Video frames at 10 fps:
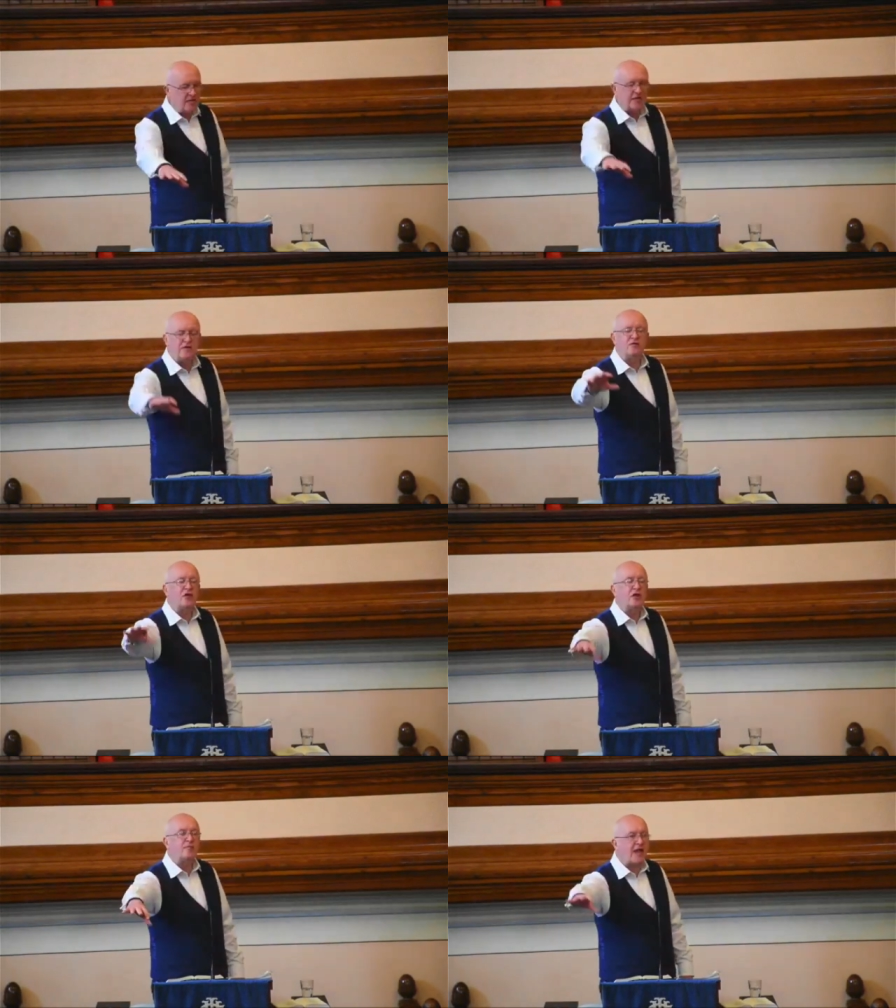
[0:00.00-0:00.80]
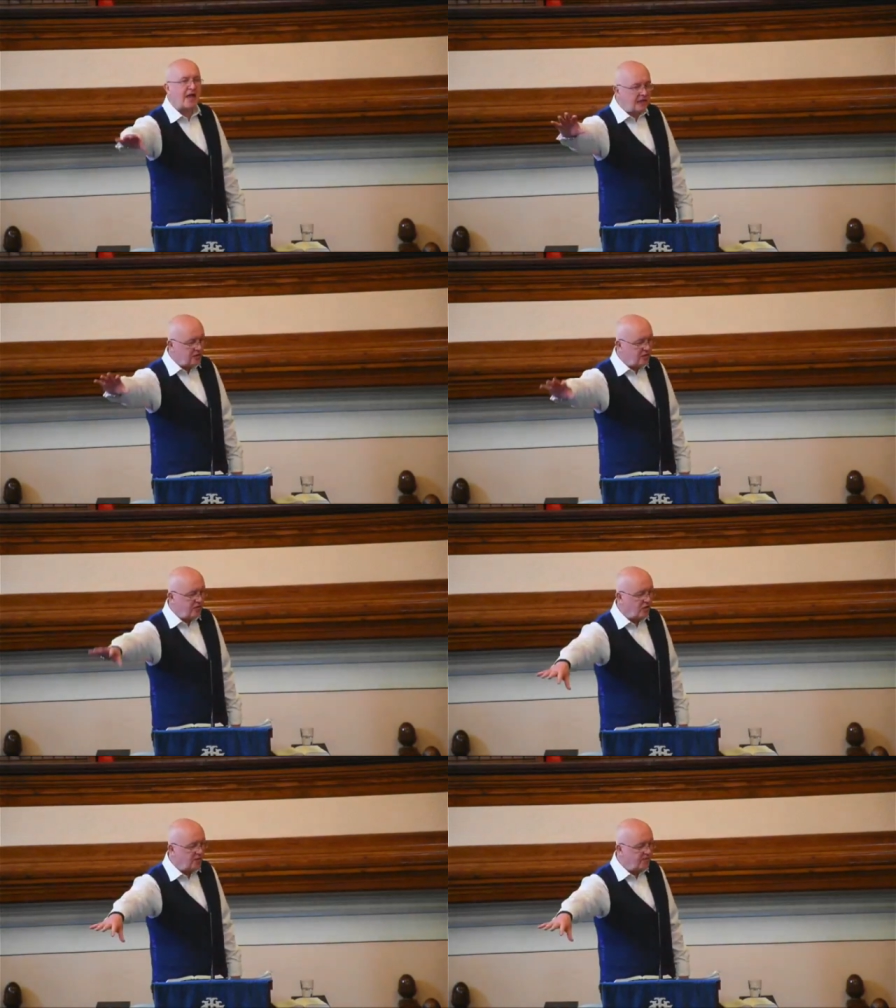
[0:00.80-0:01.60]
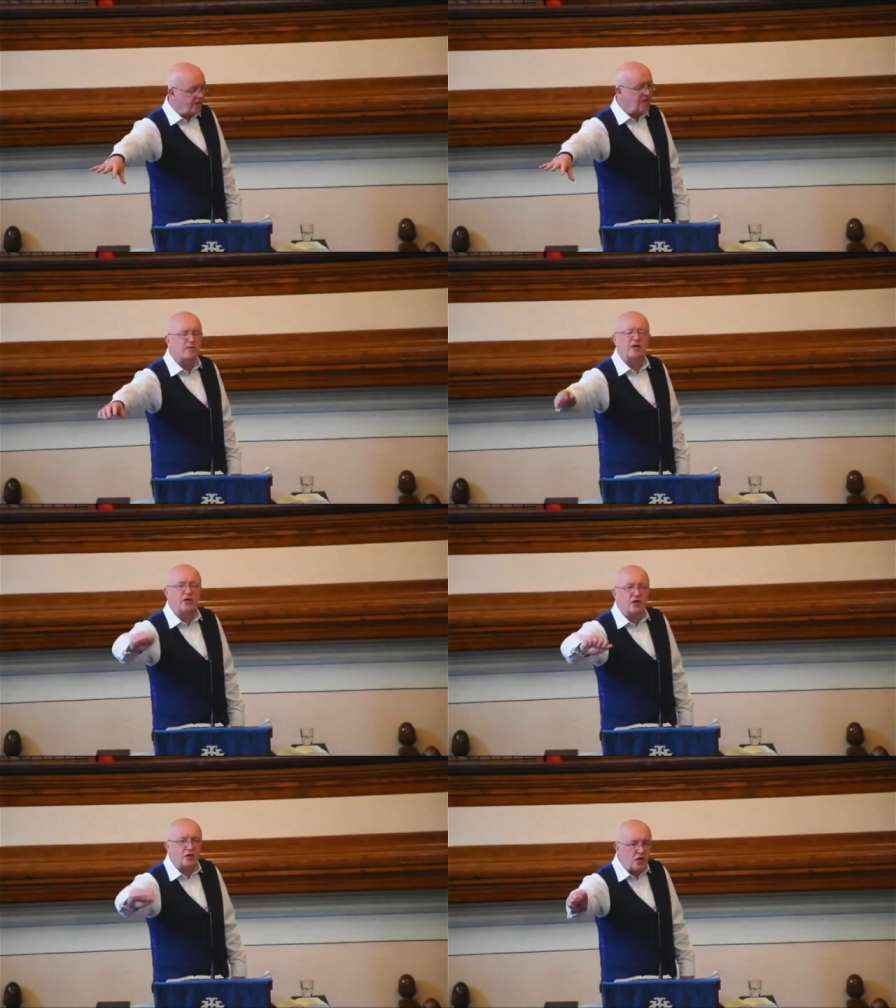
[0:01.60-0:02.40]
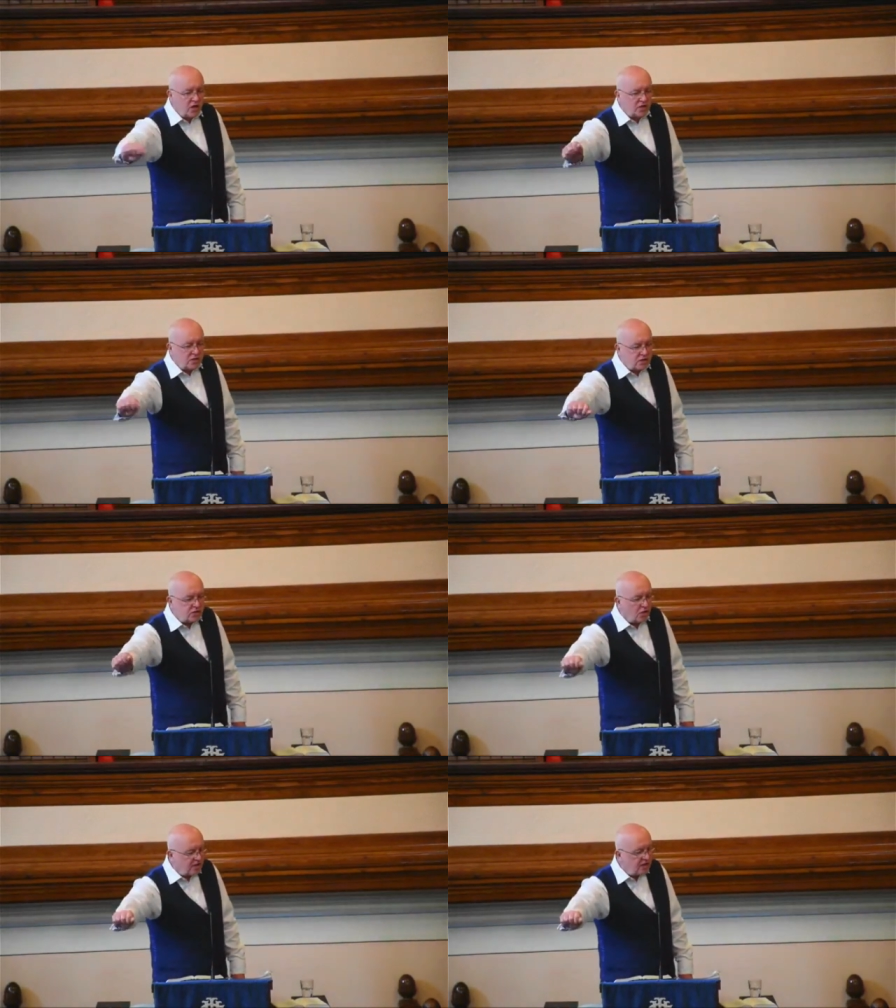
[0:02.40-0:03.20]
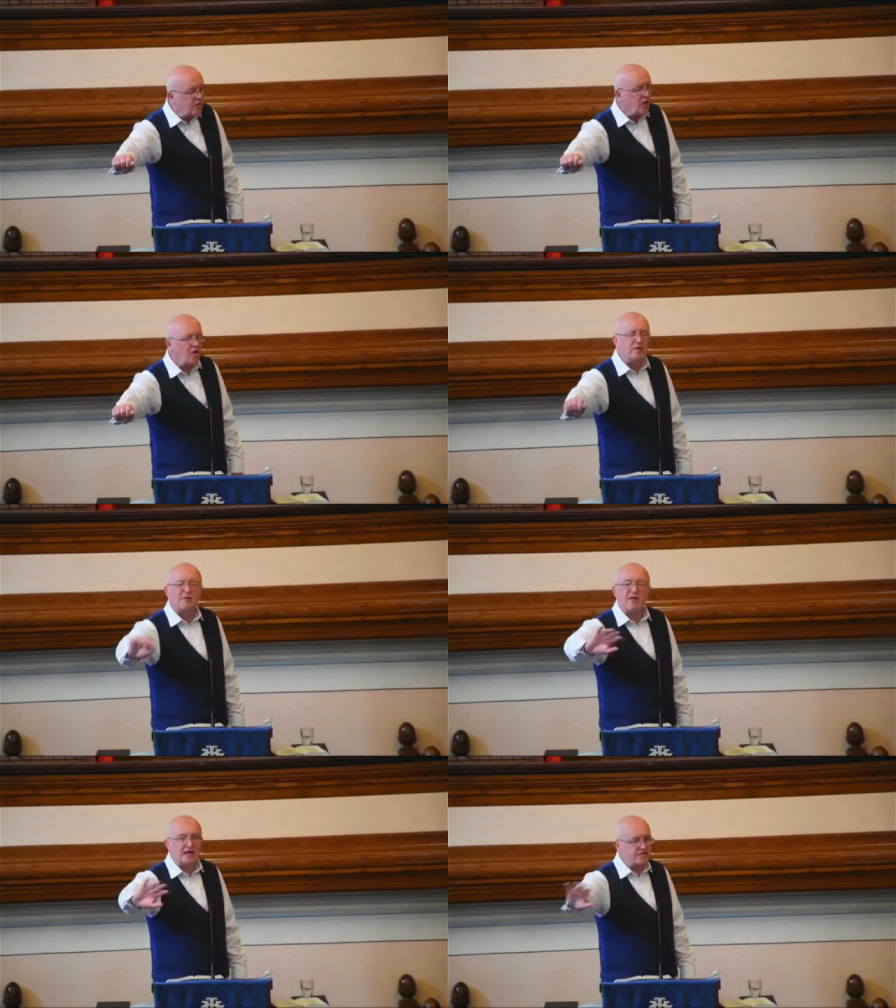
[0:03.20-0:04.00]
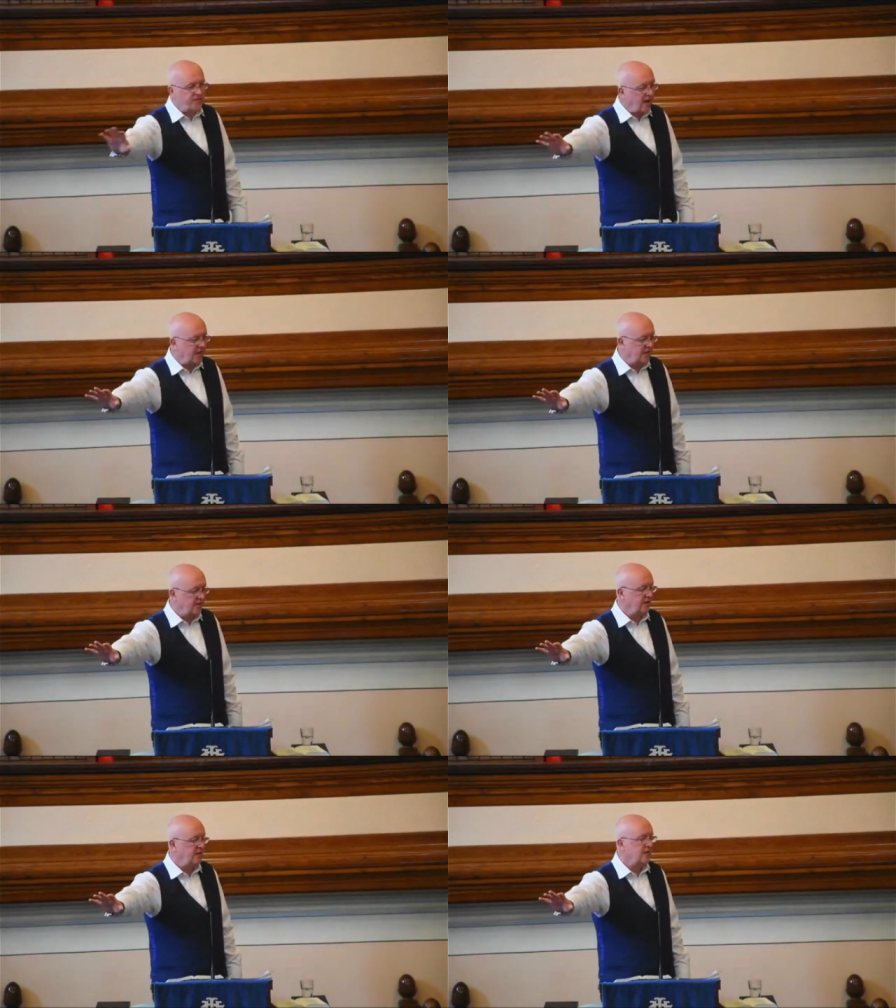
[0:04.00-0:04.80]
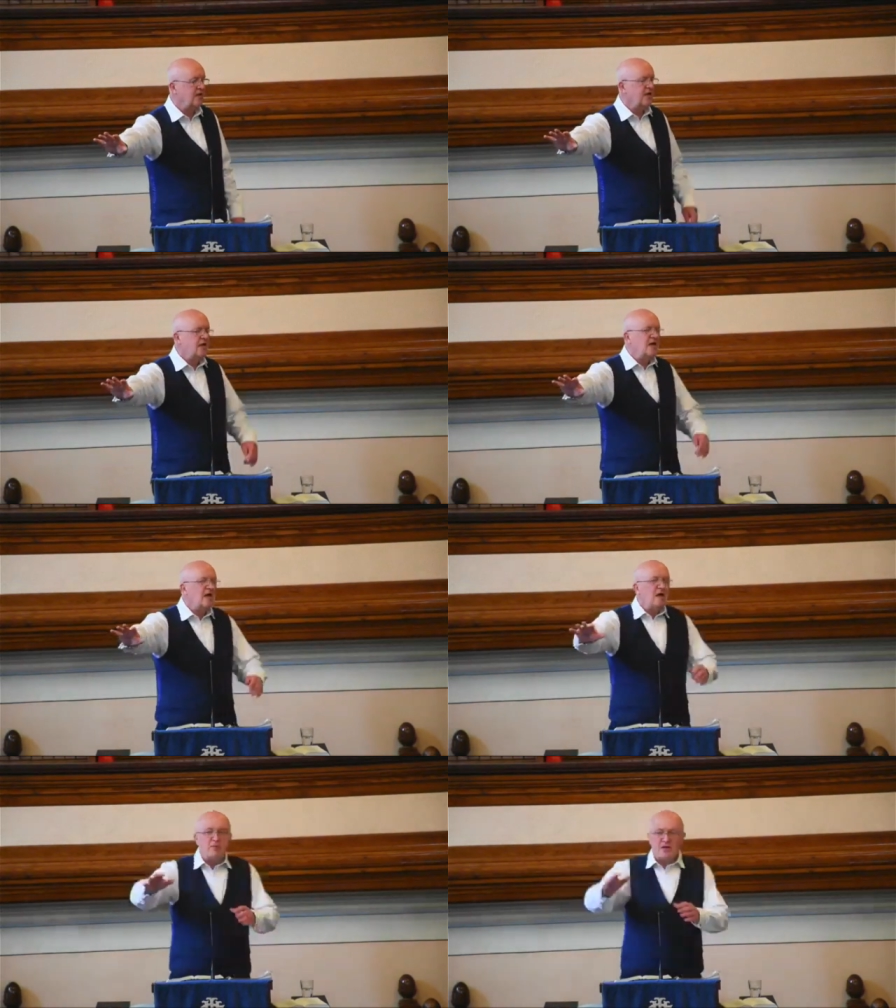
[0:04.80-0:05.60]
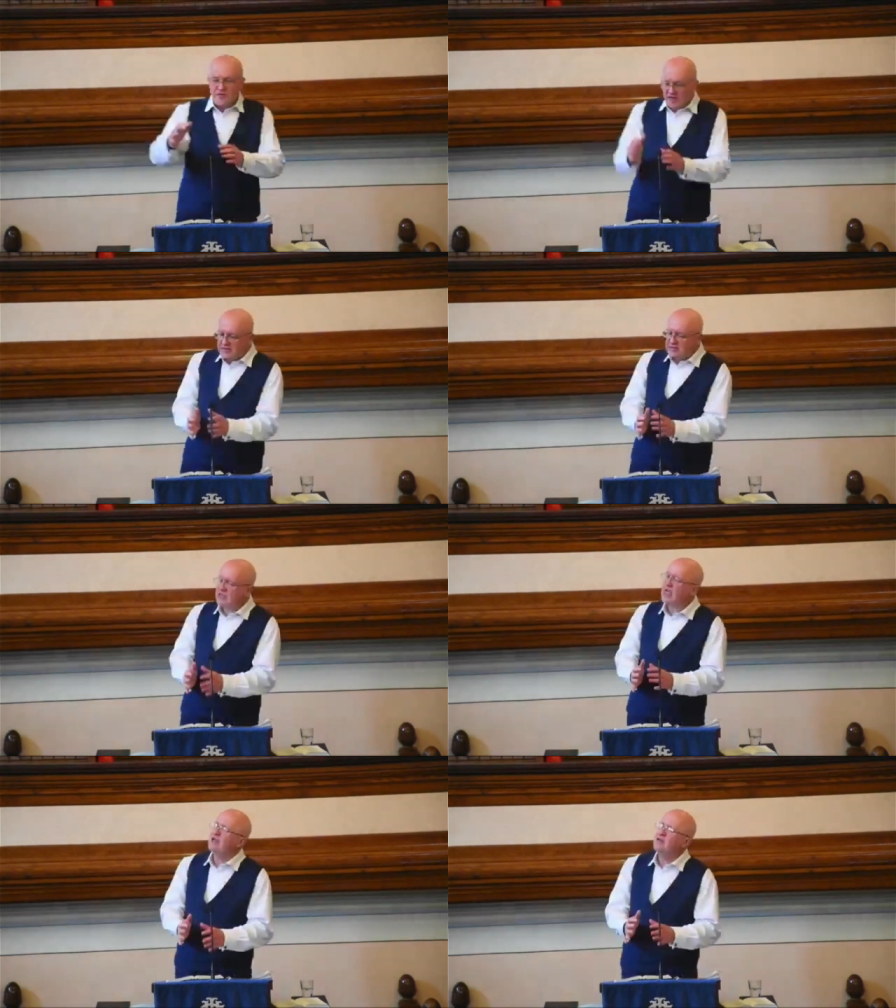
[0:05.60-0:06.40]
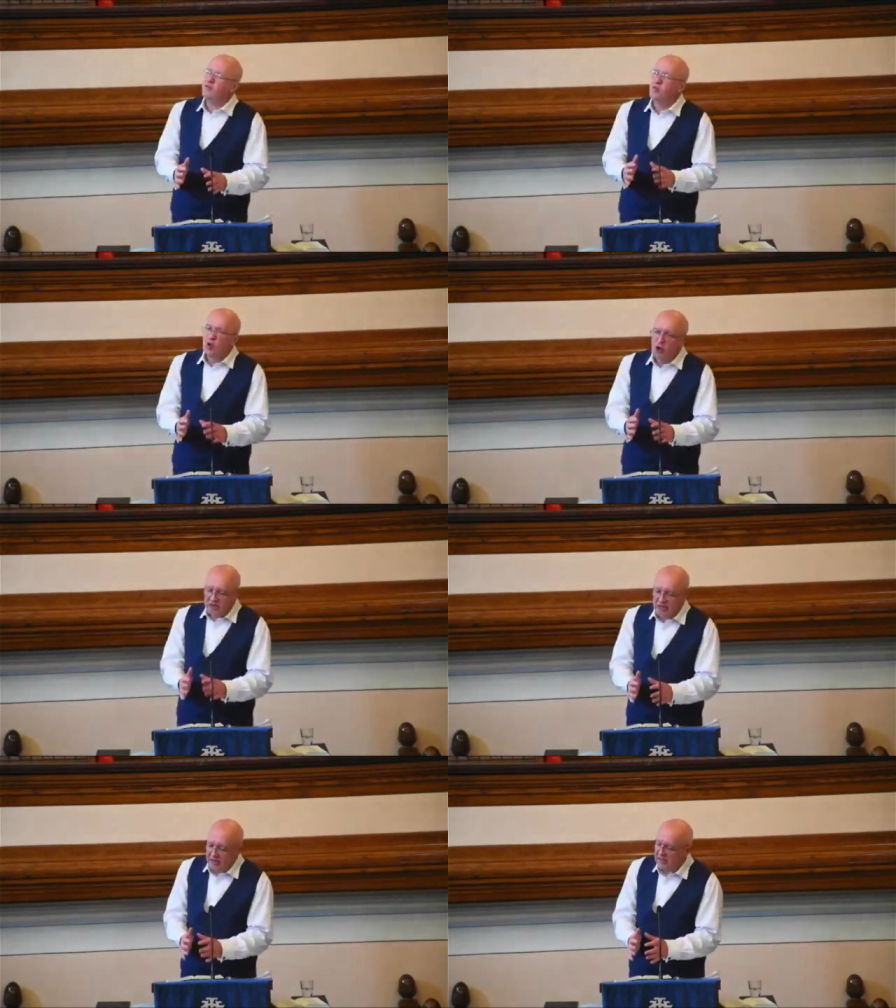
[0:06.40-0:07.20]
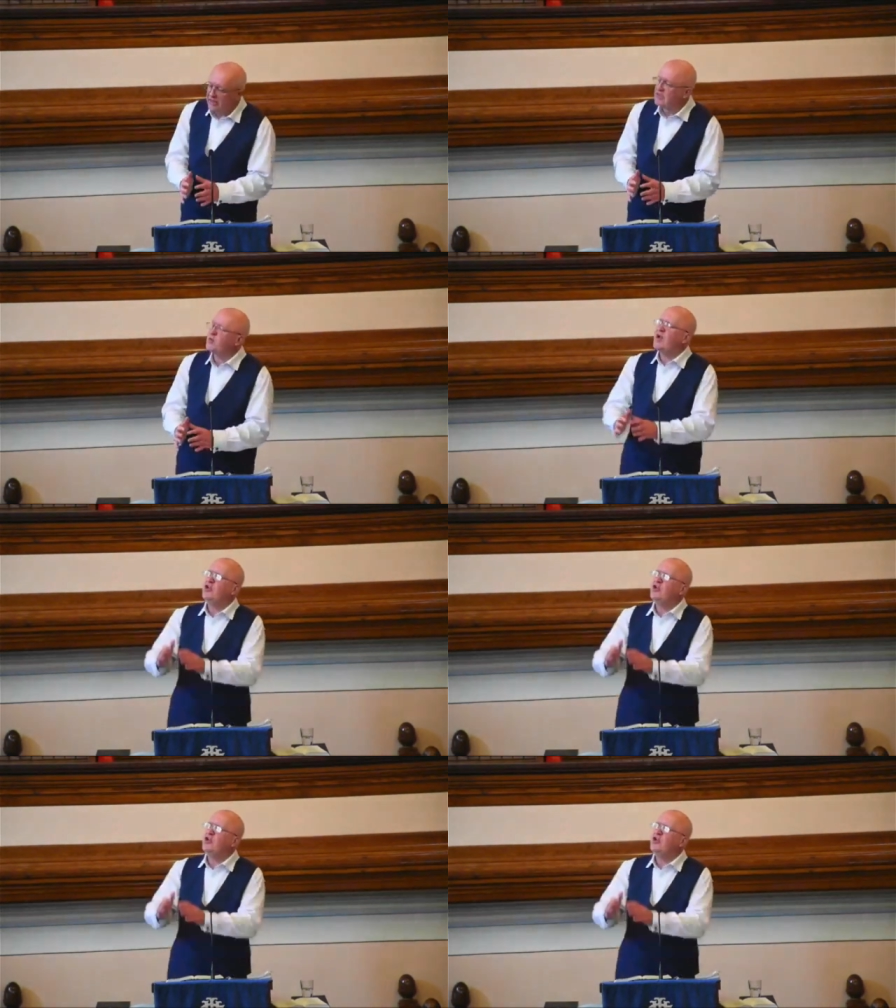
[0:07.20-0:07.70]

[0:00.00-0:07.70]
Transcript: and you've got your pen and you've got your paper and you're solving a problem. That's fine. But this kind of working is when you